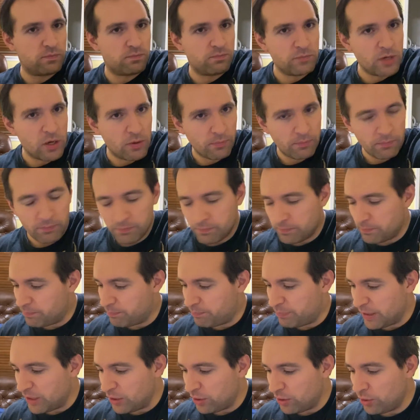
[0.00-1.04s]
you know,
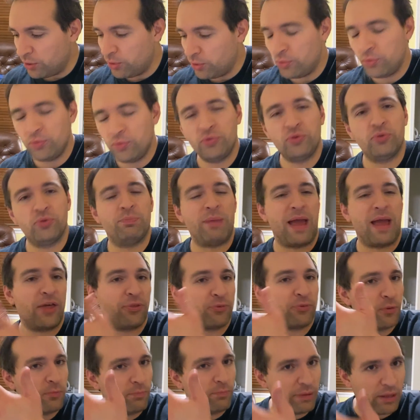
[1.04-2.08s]
bills,
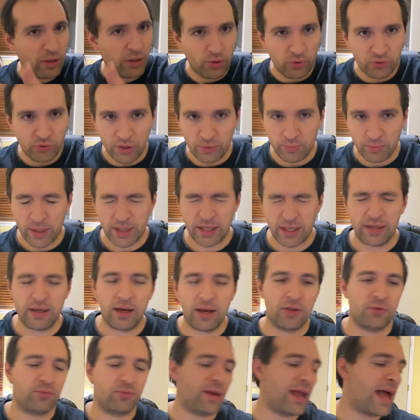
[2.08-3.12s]
bathroom bills that
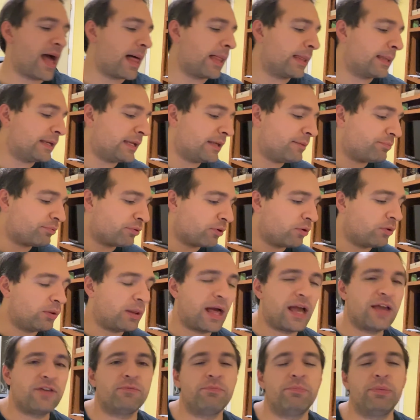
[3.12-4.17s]
recognize reality,
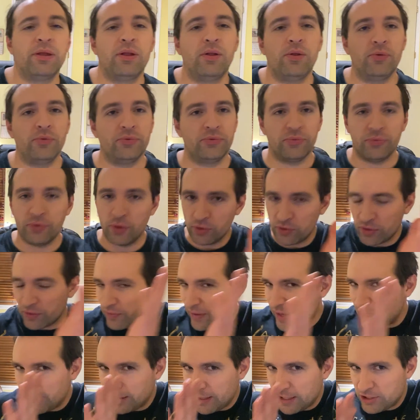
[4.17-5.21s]
pro-life bills, those are
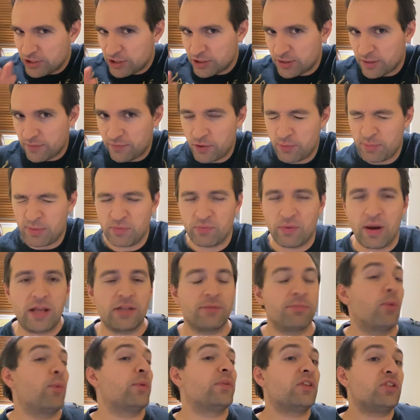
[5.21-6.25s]
violations of human rights.
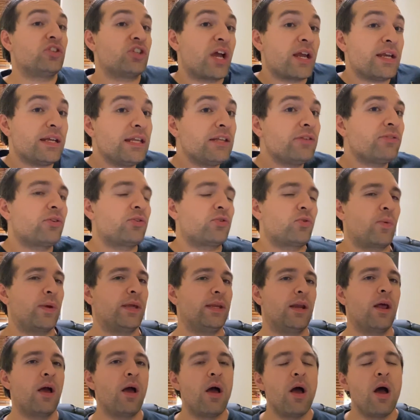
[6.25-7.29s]
But what the Chinese are
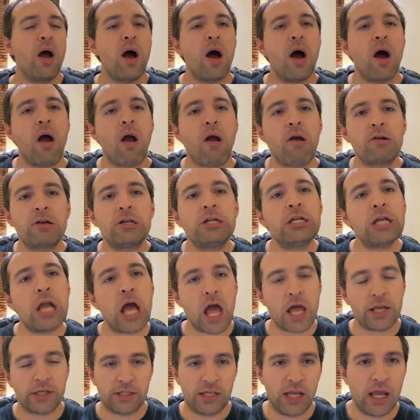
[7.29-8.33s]
doing are
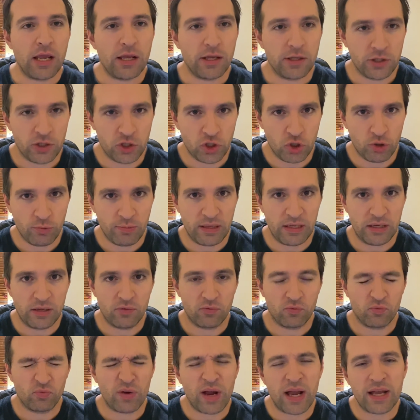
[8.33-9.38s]
not human
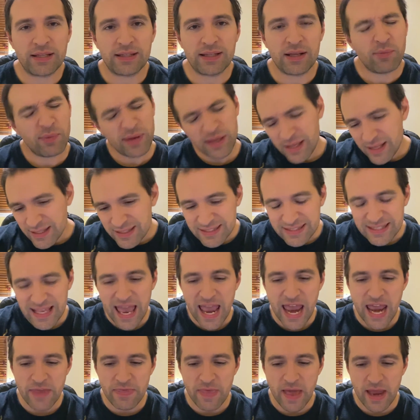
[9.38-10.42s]
rights. Now, we could
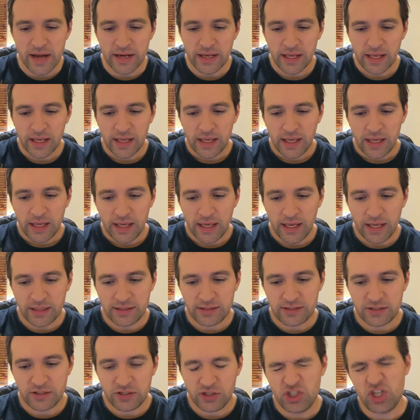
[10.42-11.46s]
say that
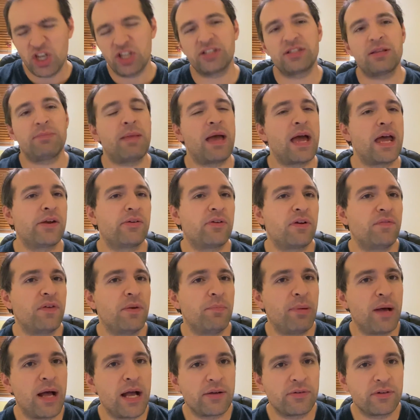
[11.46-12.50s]
it's just a matter of
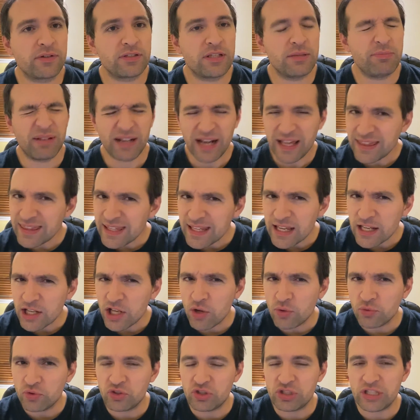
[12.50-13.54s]
hypocrisy, but I think it
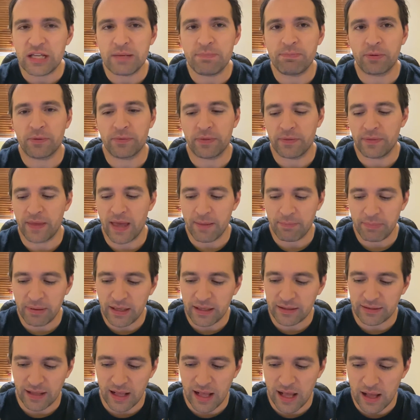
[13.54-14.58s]
goes deeper than that,
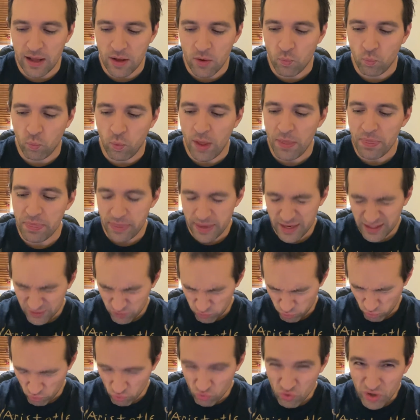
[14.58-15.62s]
because what this
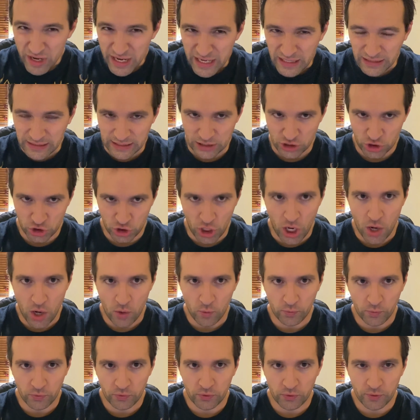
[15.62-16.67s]
really
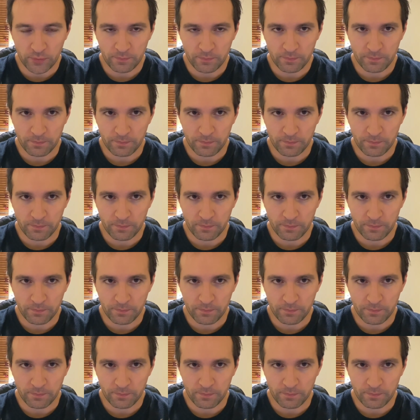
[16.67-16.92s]
shows